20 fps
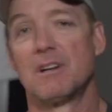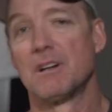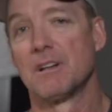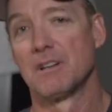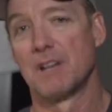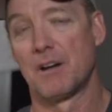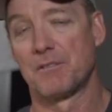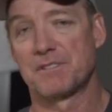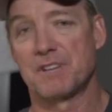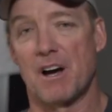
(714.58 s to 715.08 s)

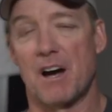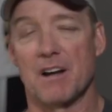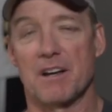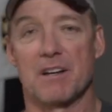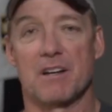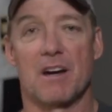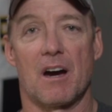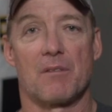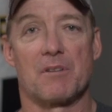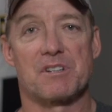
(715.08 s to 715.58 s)
Love
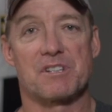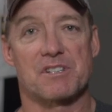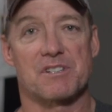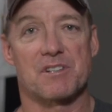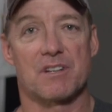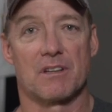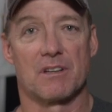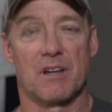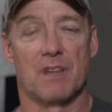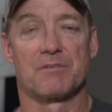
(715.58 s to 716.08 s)
talking
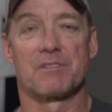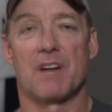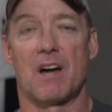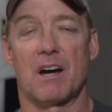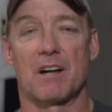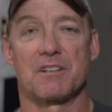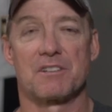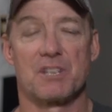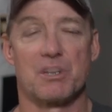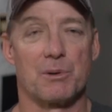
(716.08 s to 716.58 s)
coverages. Love
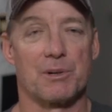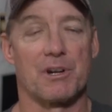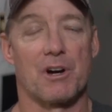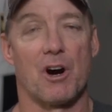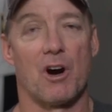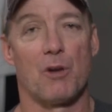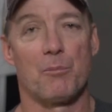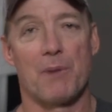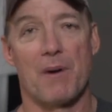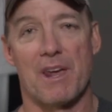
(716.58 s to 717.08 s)
talking to you at
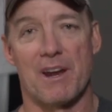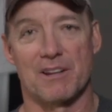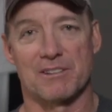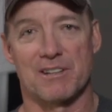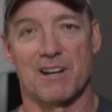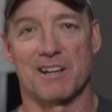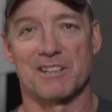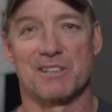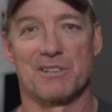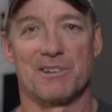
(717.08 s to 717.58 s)
home. And I'll
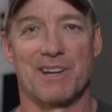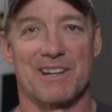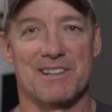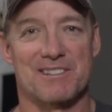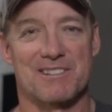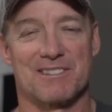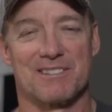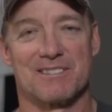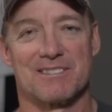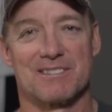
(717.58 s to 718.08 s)
talk to you again
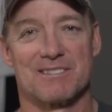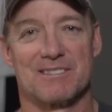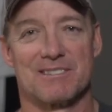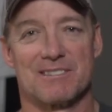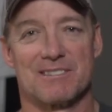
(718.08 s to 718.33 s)
soon.